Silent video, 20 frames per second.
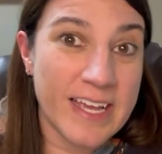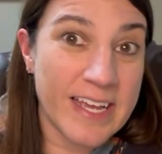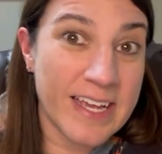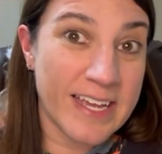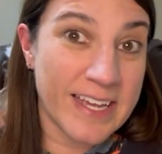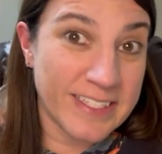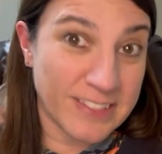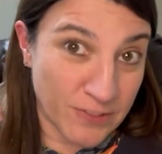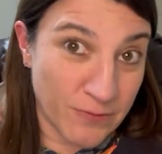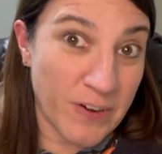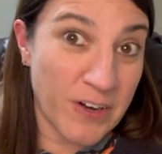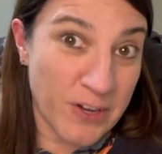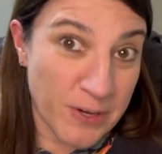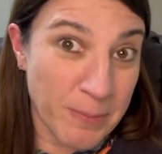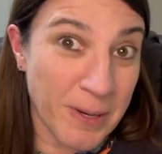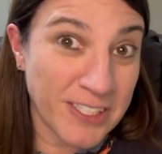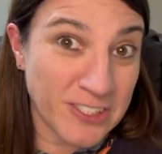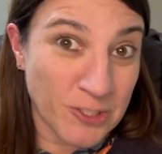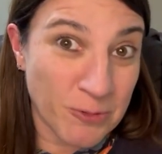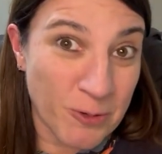it's very
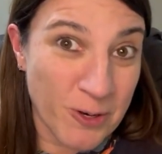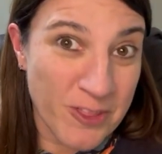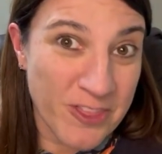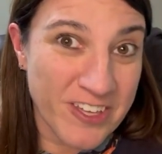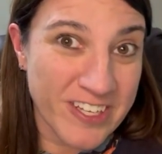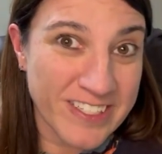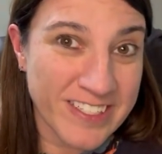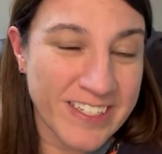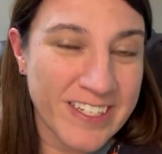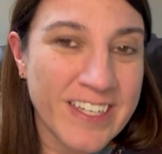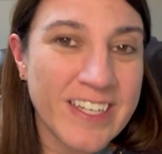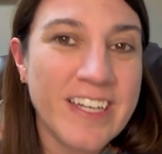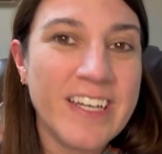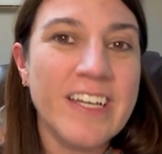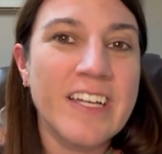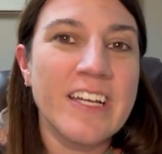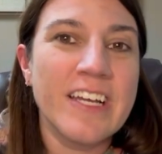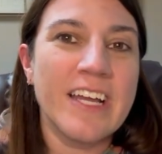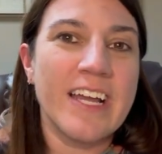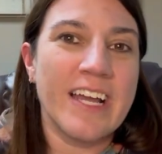much worth it.
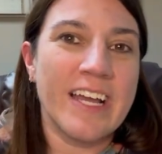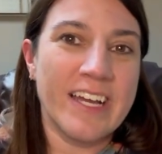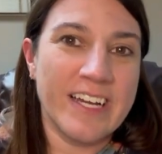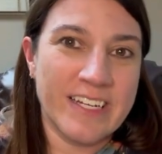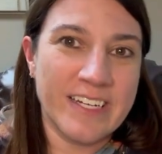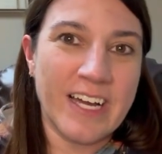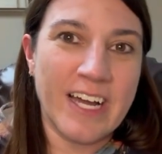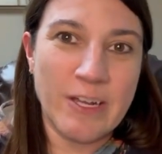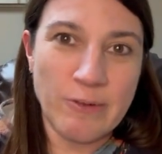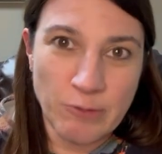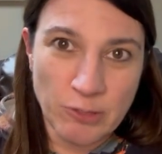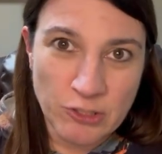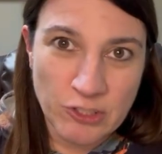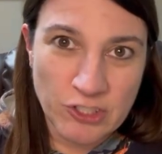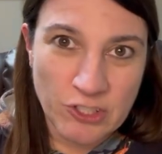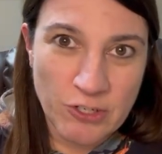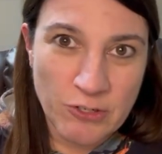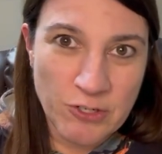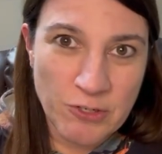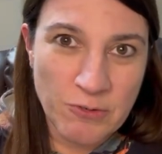And I will
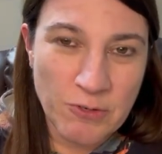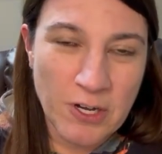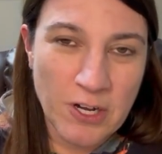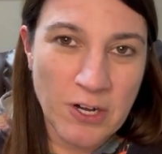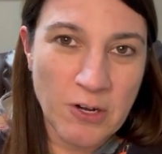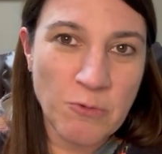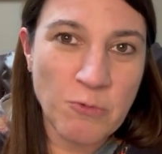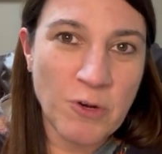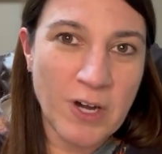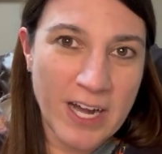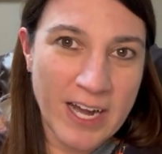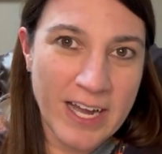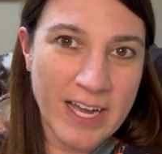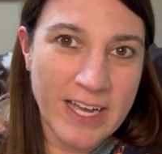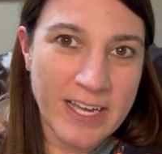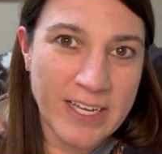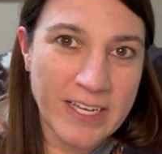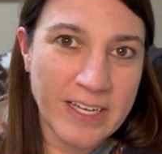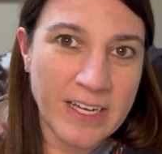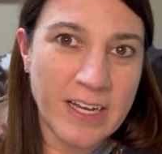show you all
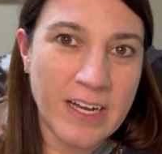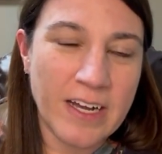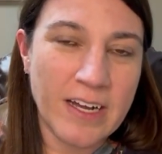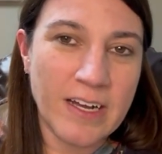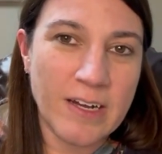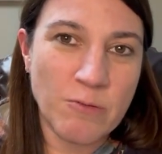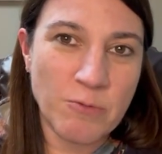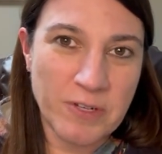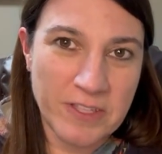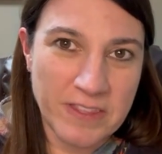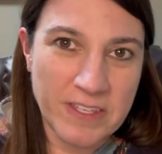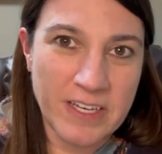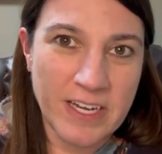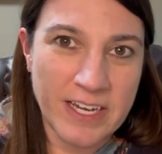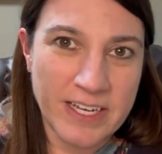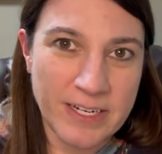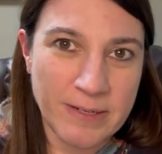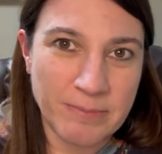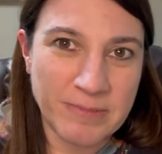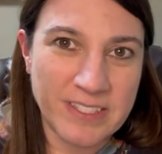why with the
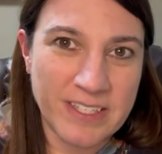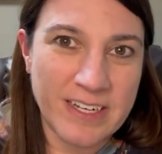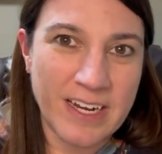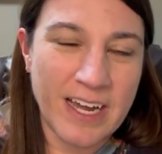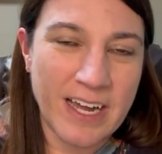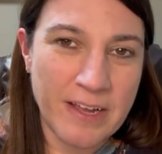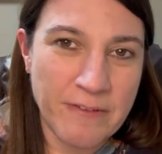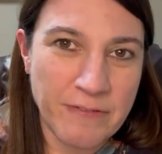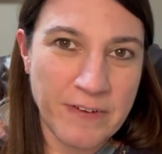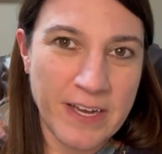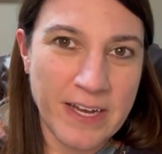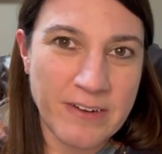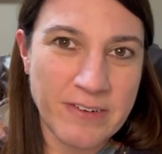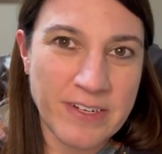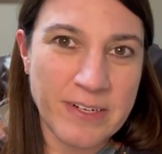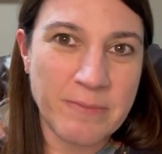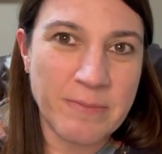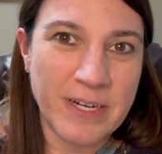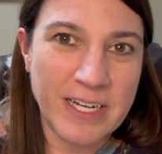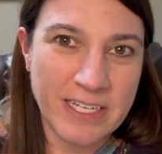items that I found
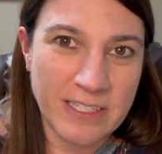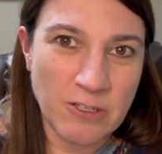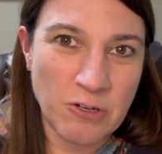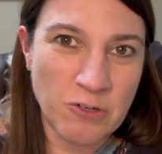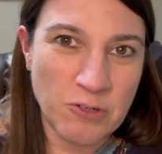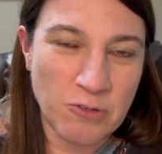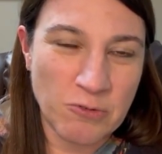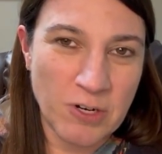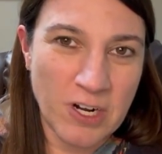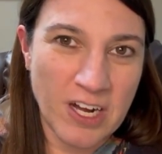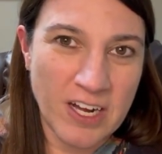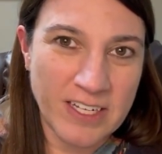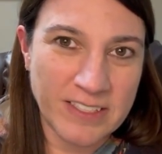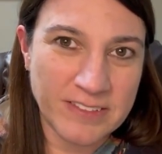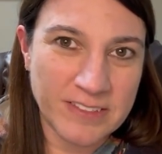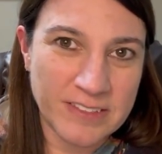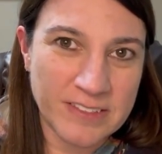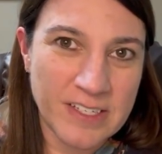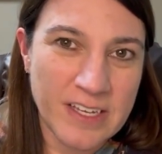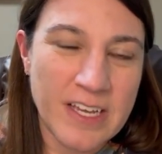at my local
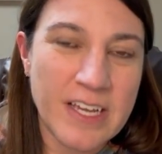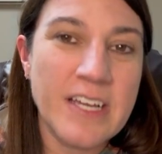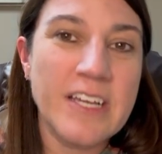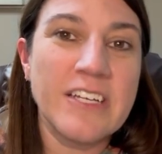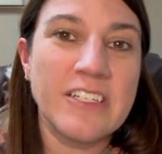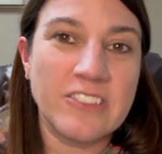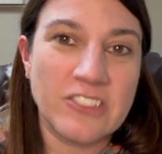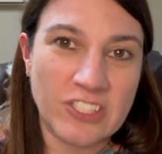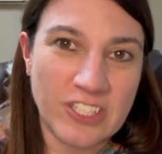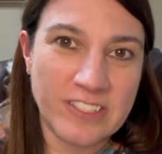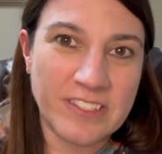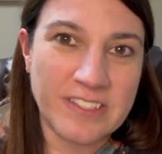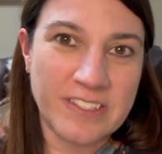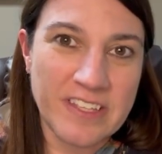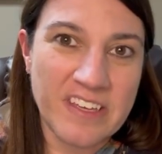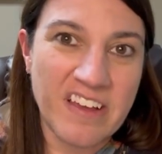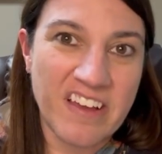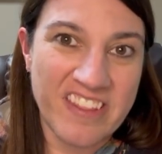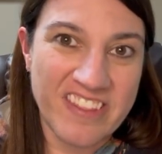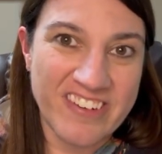Ross just
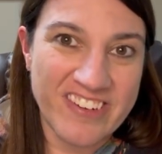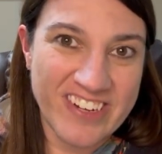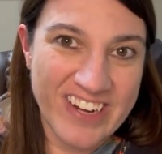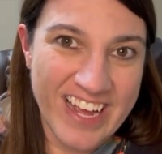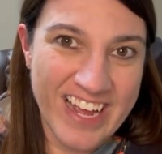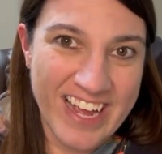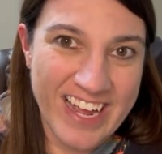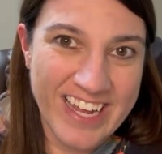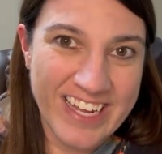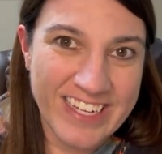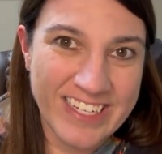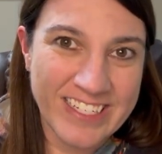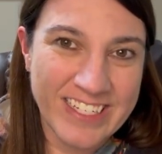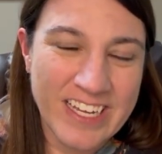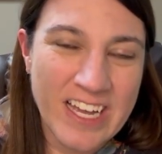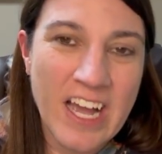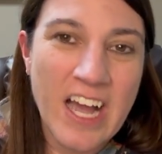the other day.